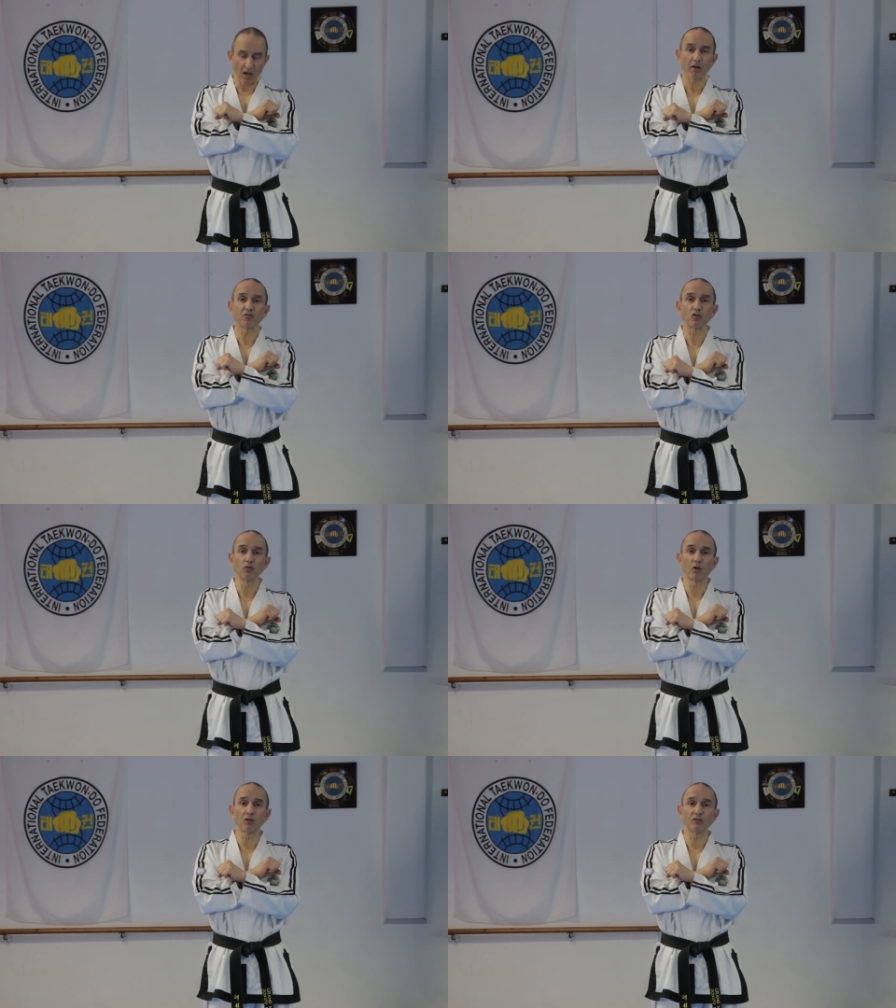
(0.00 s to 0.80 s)
arms too
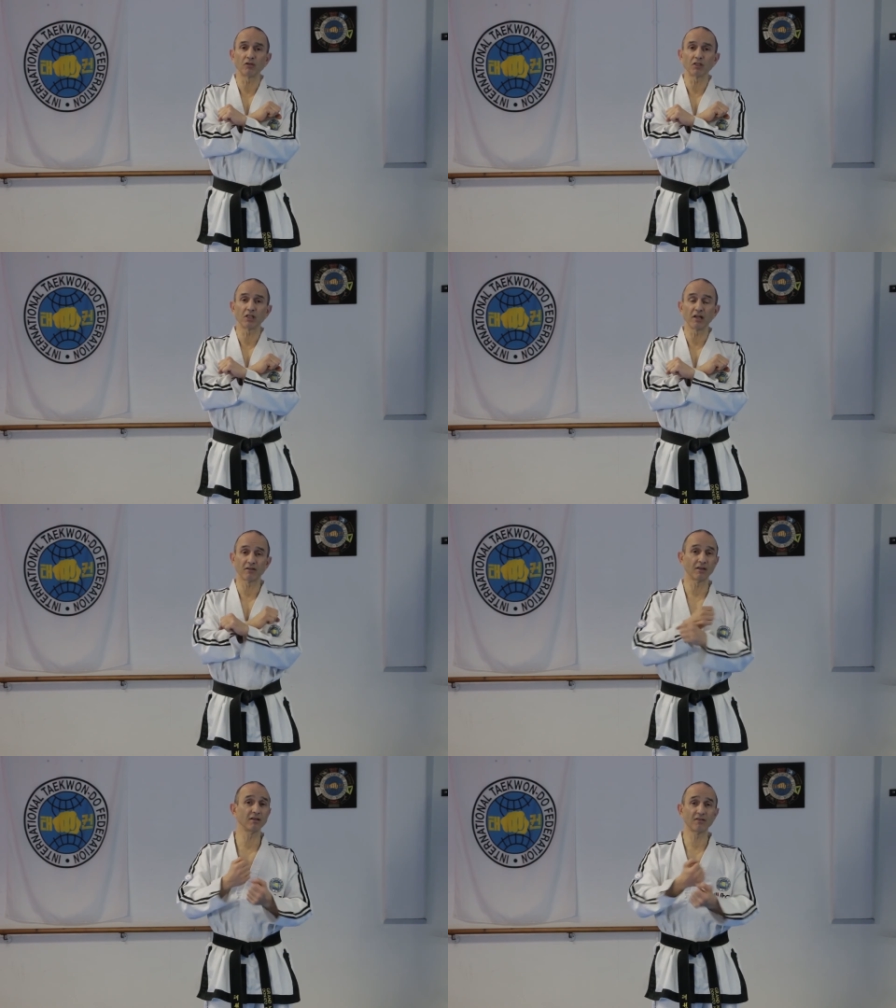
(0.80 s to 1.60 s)
close to your
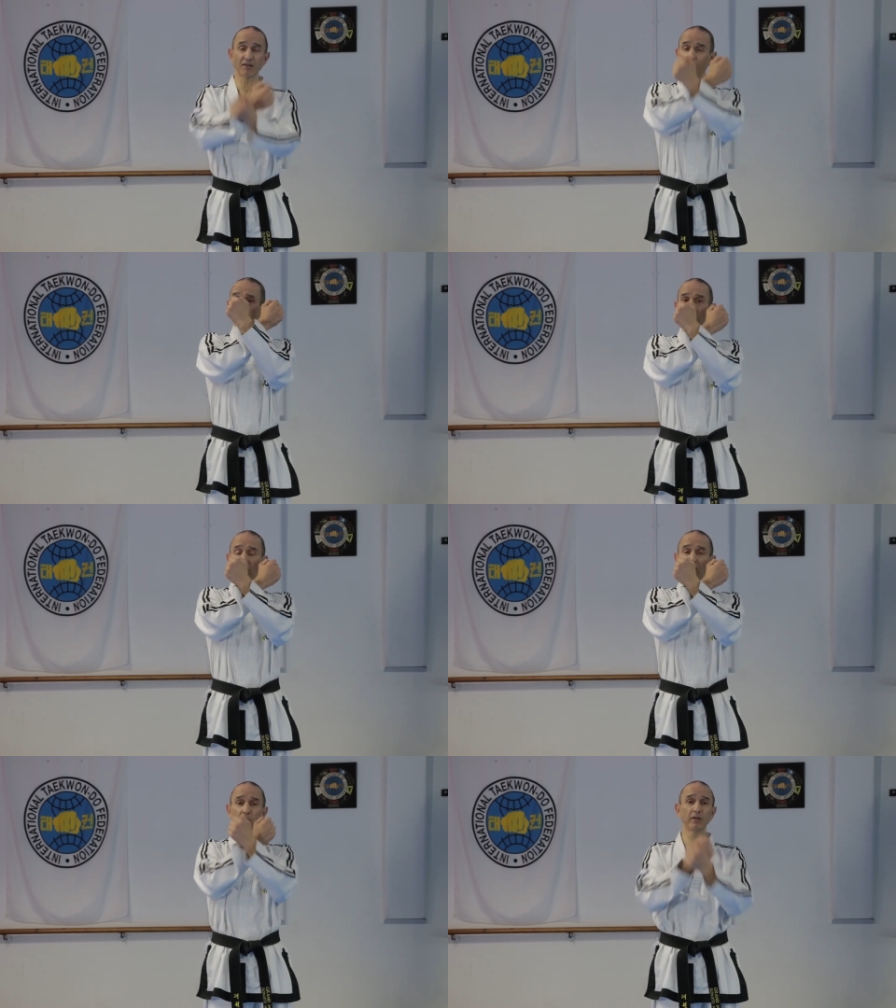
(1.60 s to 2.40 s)
chest, and it's the same when
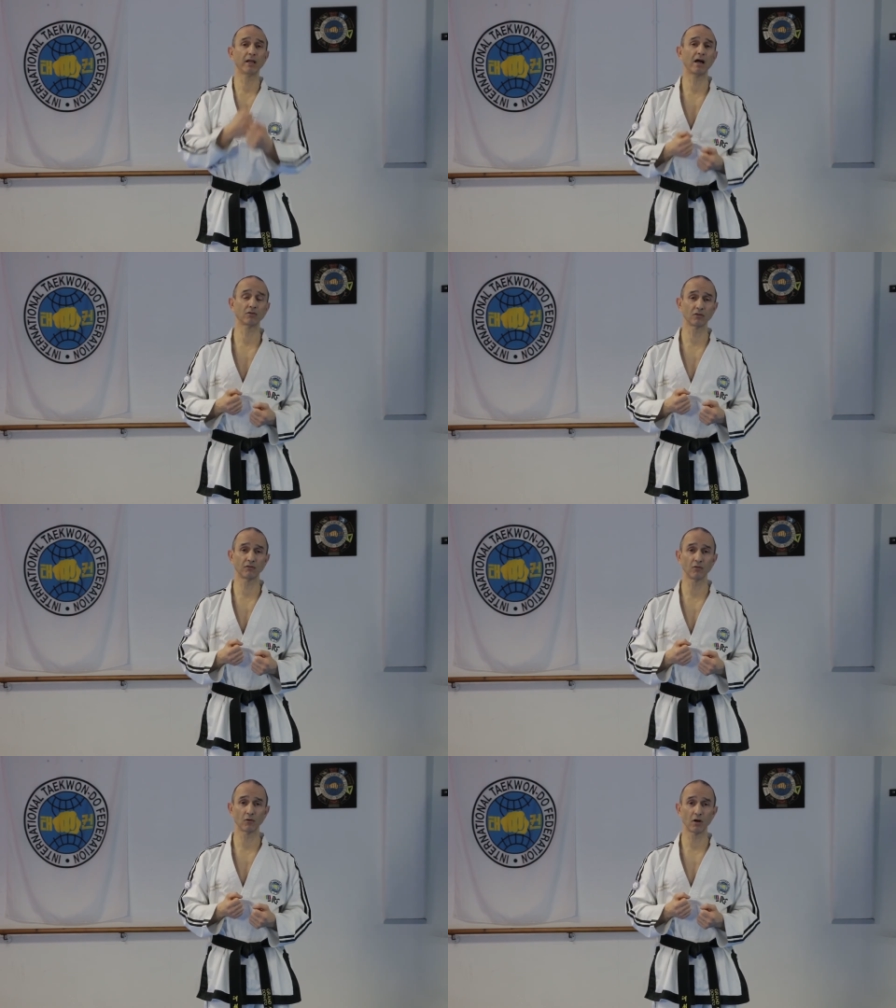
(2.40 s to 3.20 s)
you're doing outer
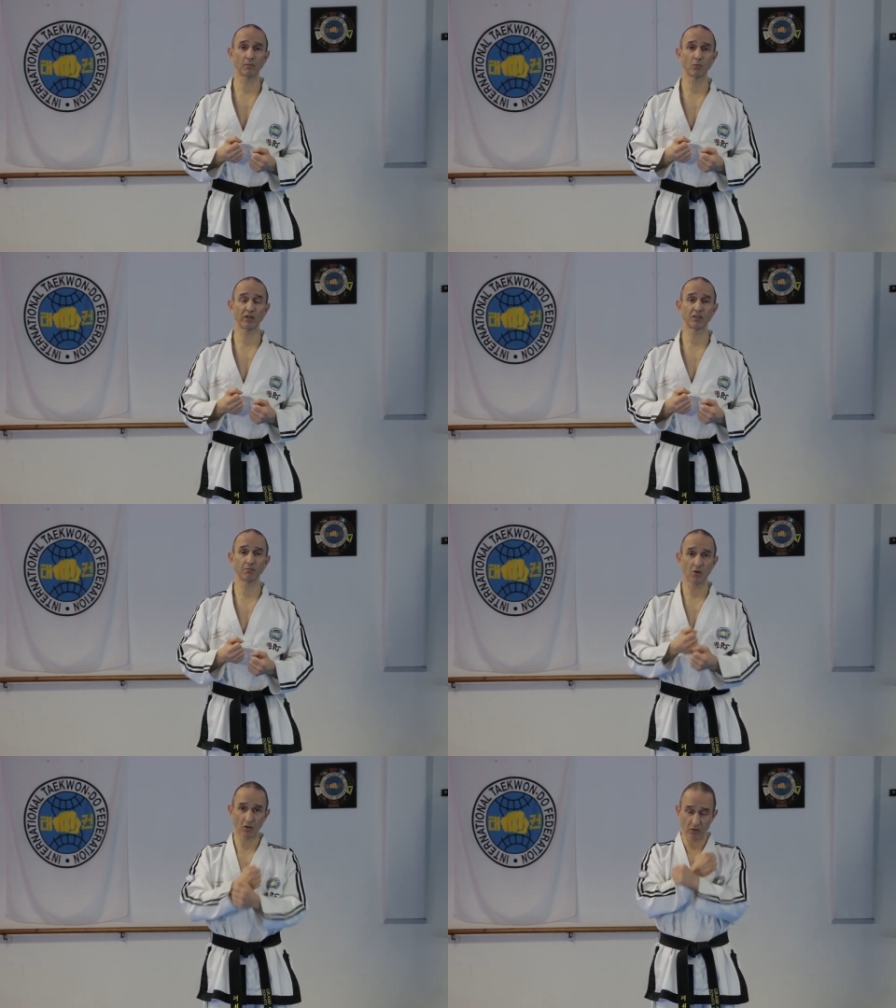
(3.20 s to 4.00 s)
forearm
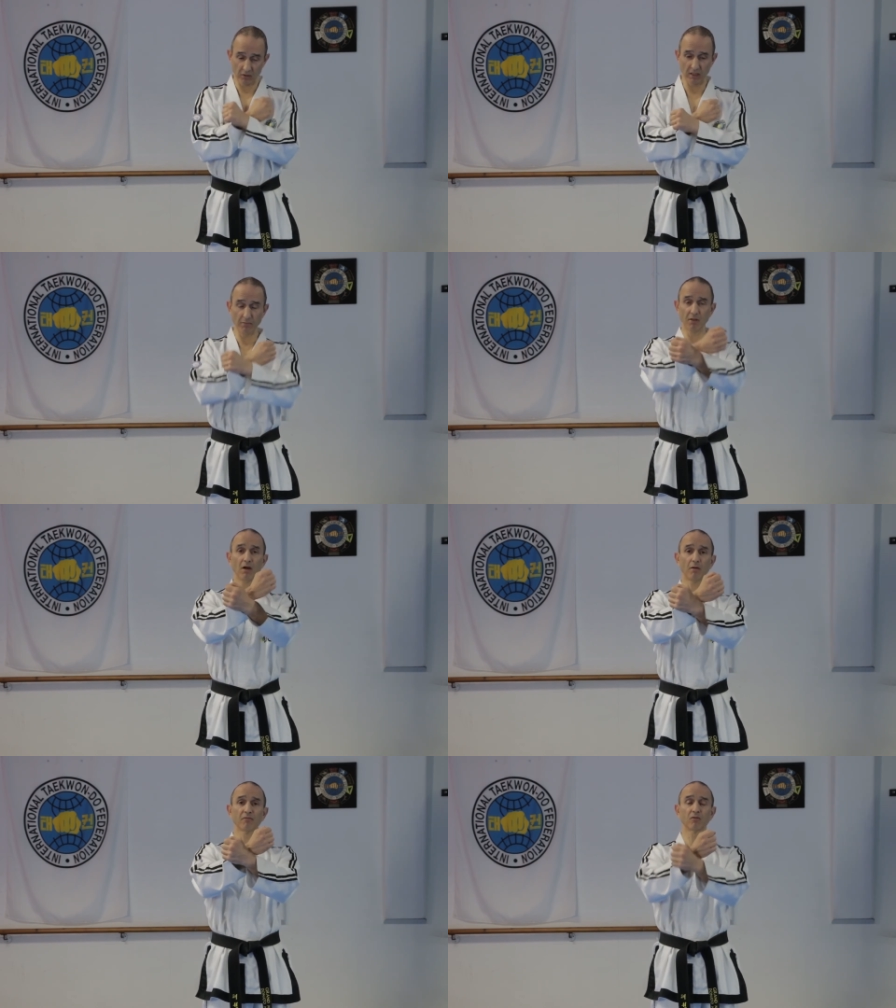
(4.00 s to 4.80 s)
wedging block. You keep the
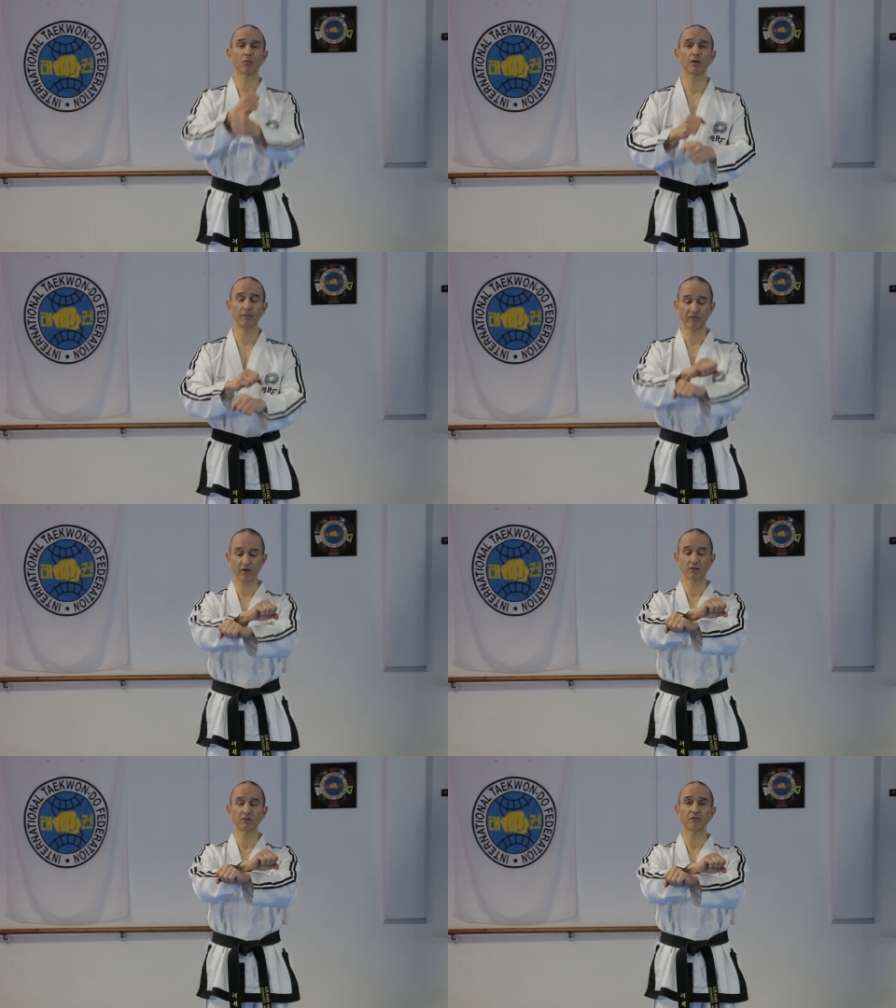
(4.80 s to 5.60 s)
arms well in
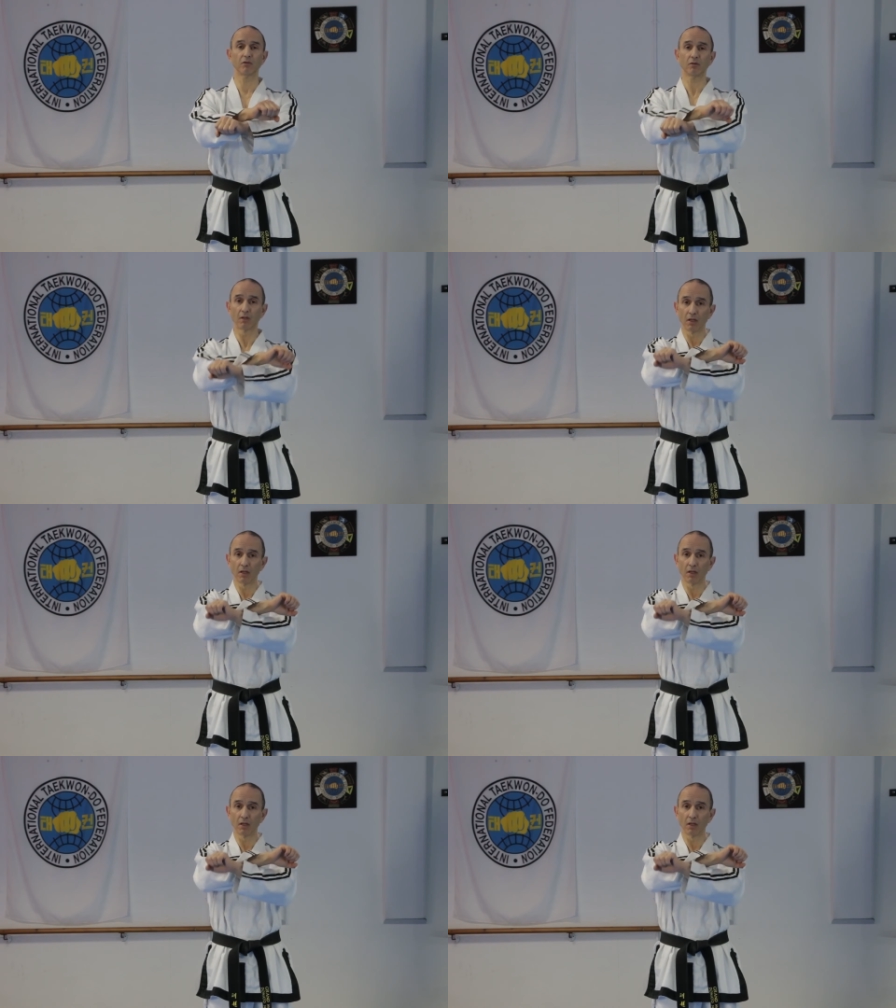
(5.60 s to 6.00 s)
front of you.